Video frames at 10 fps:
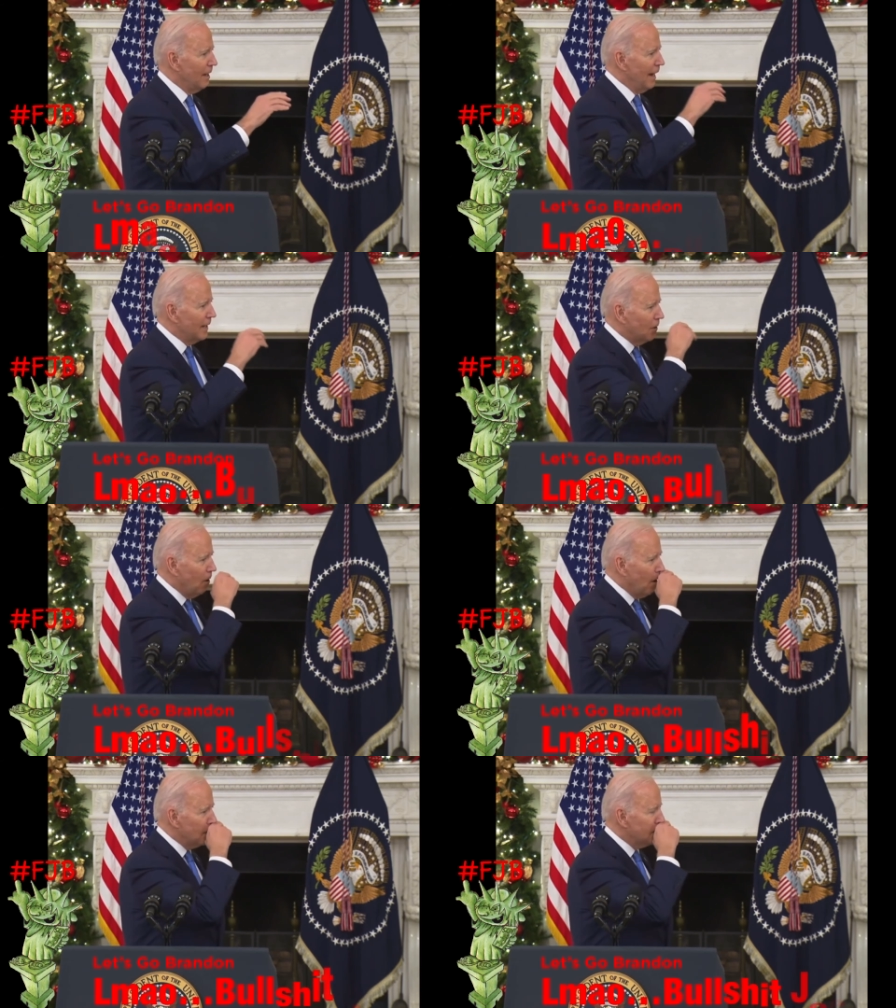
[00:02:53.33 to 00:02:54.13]
and
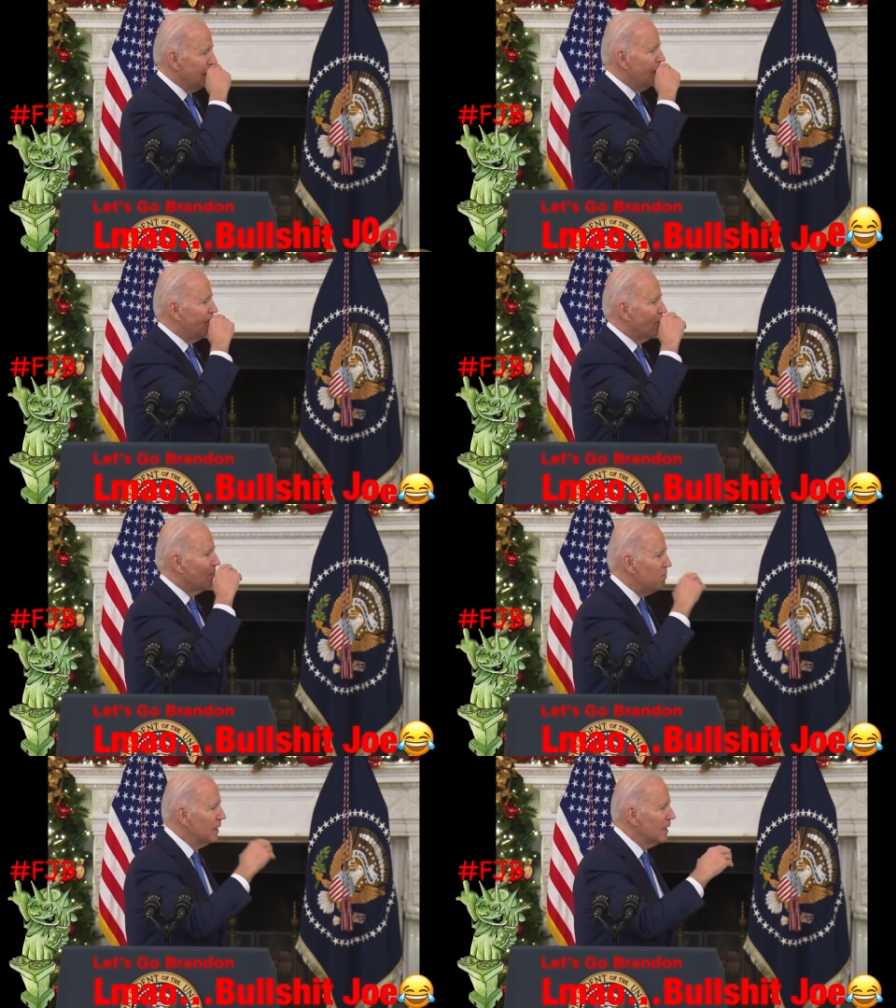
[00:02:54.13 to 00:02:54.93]
costs for
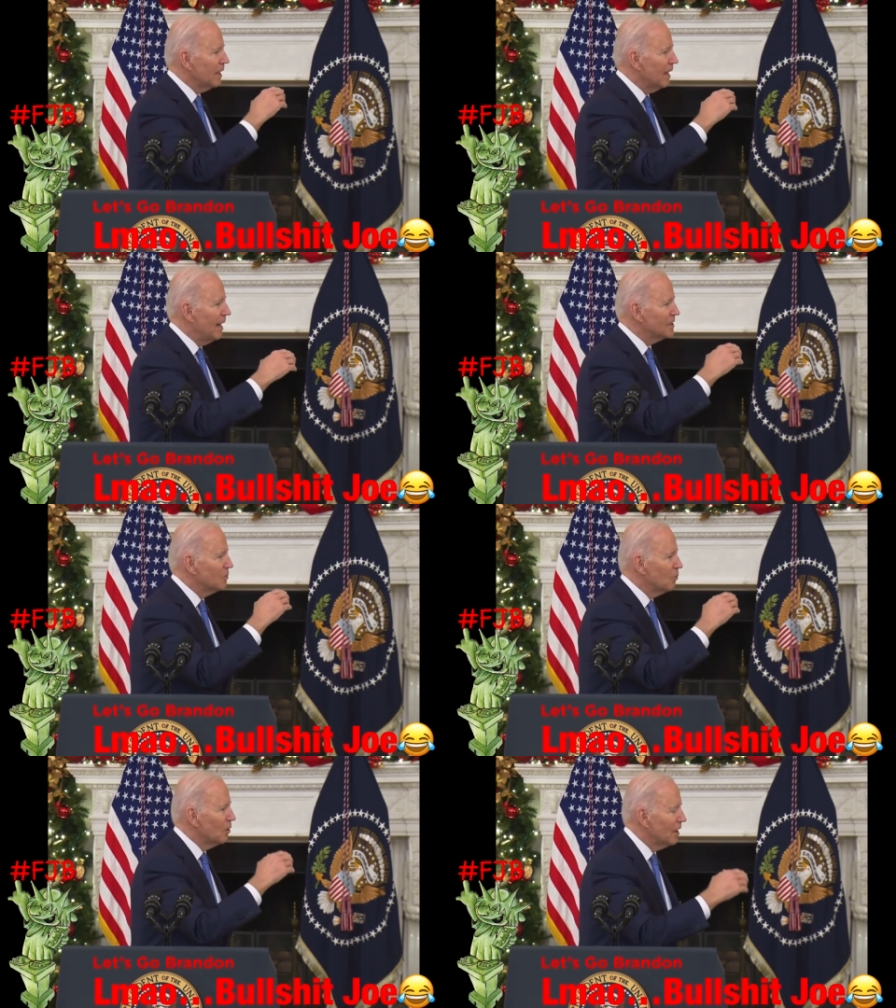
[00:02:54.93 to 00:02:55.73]
middle class
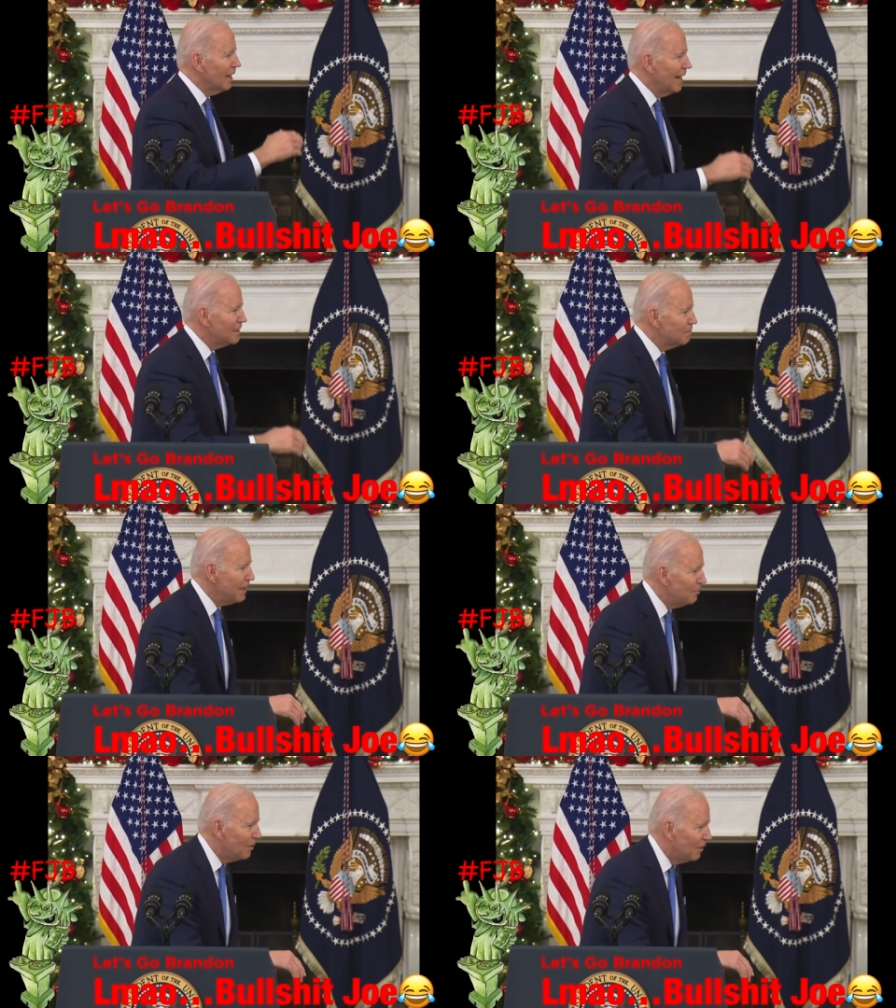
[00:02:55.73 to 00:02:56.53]
and working class
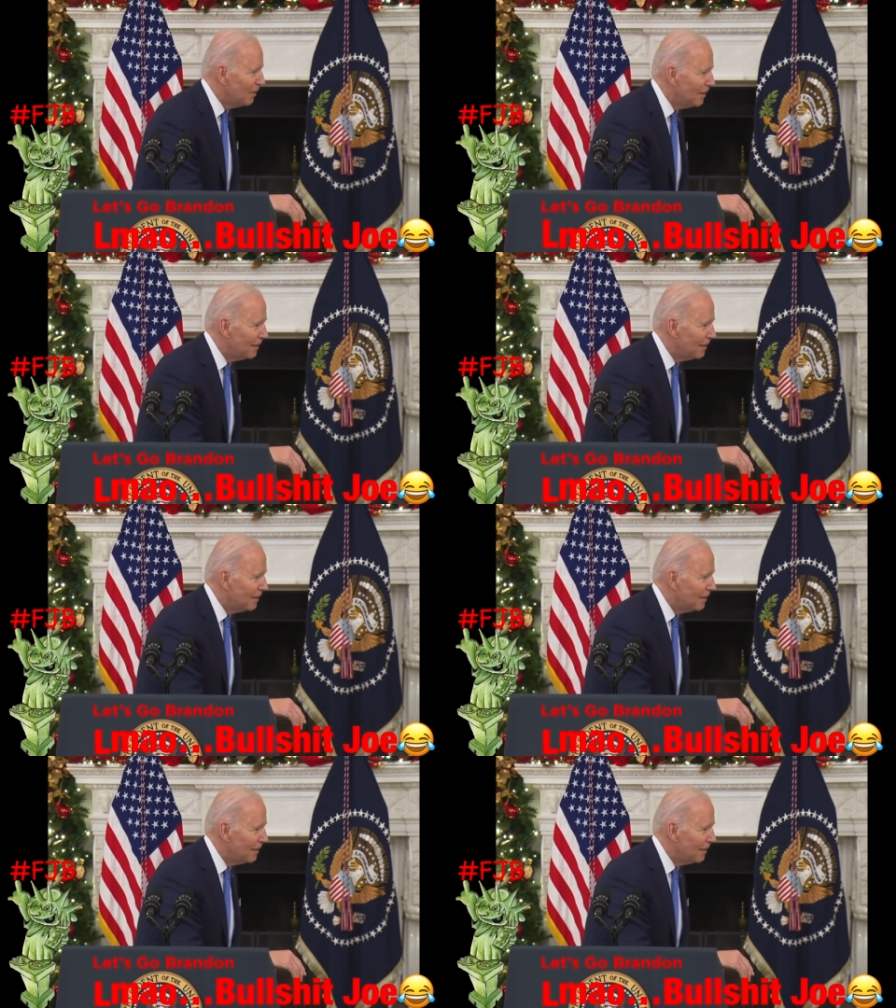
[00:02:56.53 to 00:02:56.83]
people.